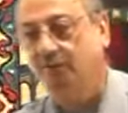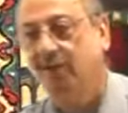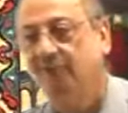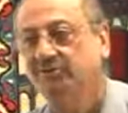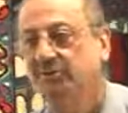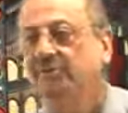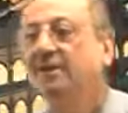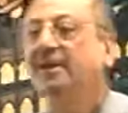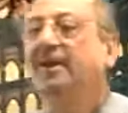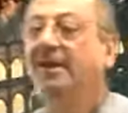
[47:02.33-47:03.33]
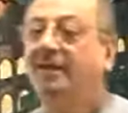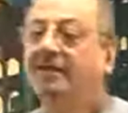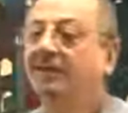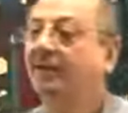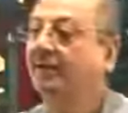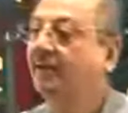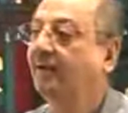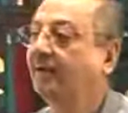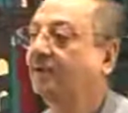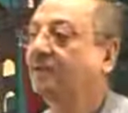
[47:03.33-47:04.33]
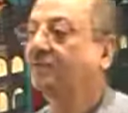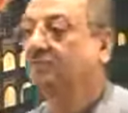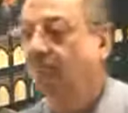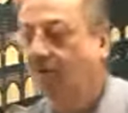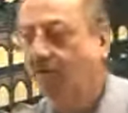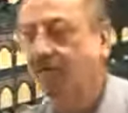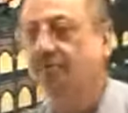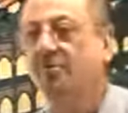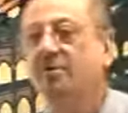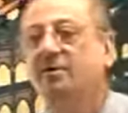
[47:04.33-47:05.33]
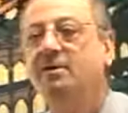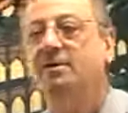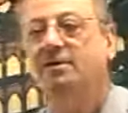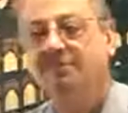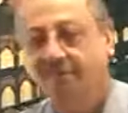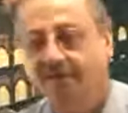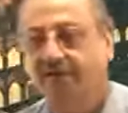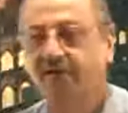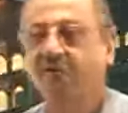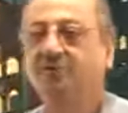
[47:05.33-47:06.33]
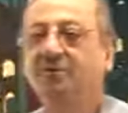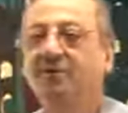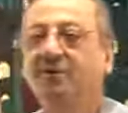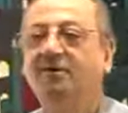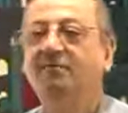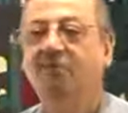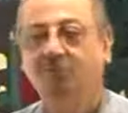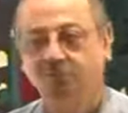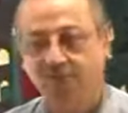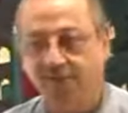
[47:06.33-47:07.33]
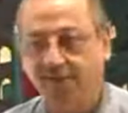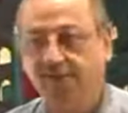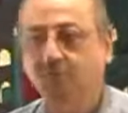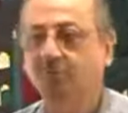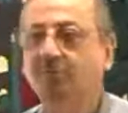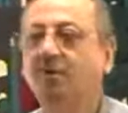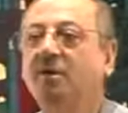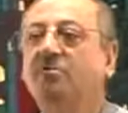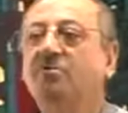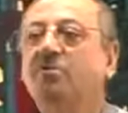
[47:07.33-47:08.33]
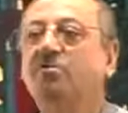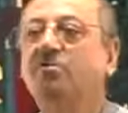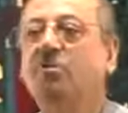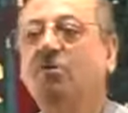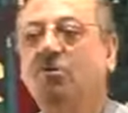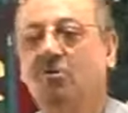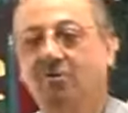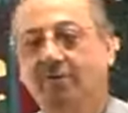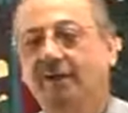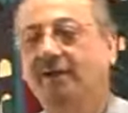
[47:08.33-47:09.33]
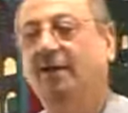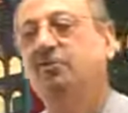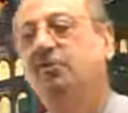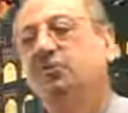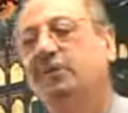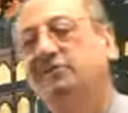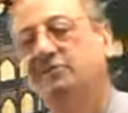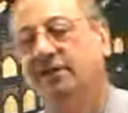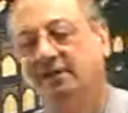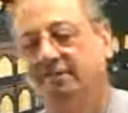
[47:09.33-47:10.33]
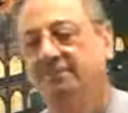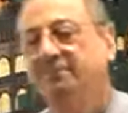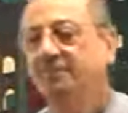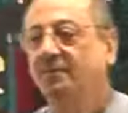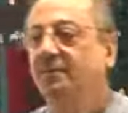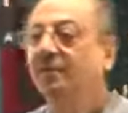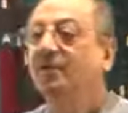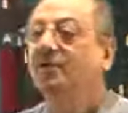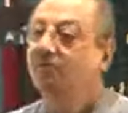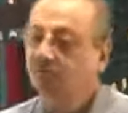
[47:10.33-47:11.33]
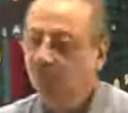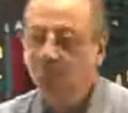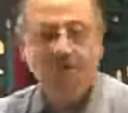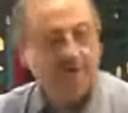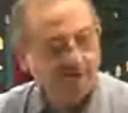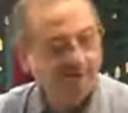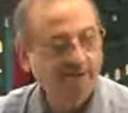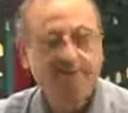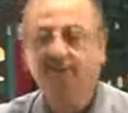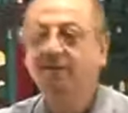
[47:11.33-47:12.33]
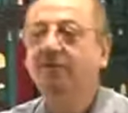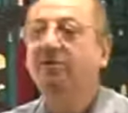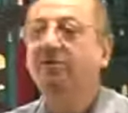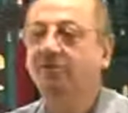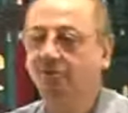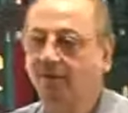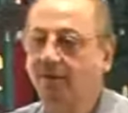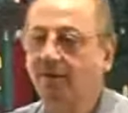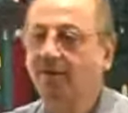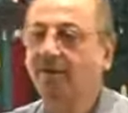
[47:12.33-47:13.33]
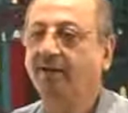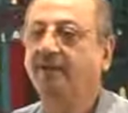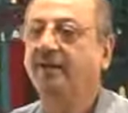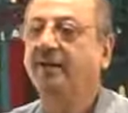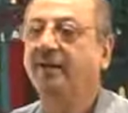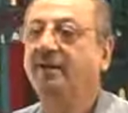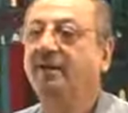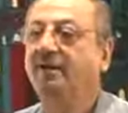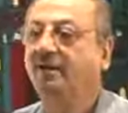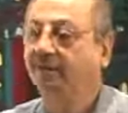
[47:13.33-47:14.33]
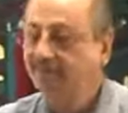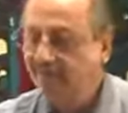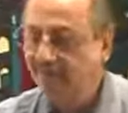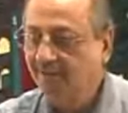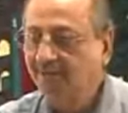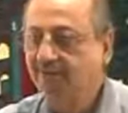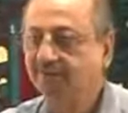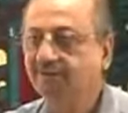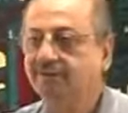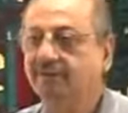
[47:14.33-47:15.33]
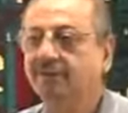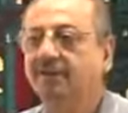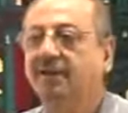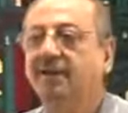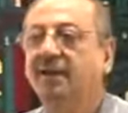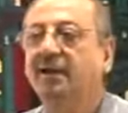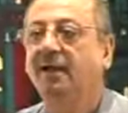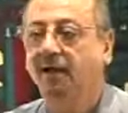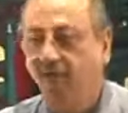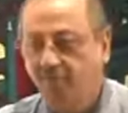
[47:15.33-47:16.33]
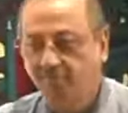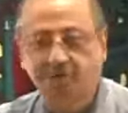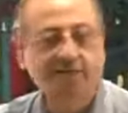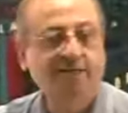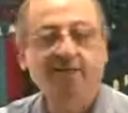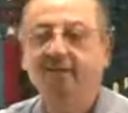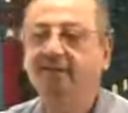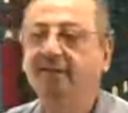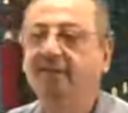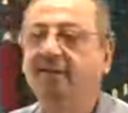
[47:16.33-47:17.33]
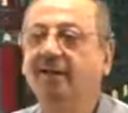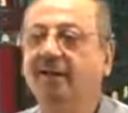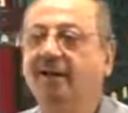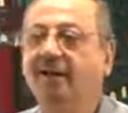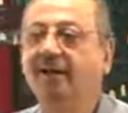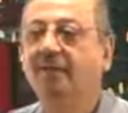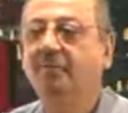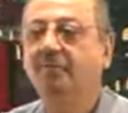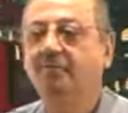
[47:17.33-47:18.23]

to Hashim, Innaka Talibun Zakiyun Wa Mujtahidun Wa Zu Khulukin. How will you translate? True, verily you are a intelligent, hard-working, and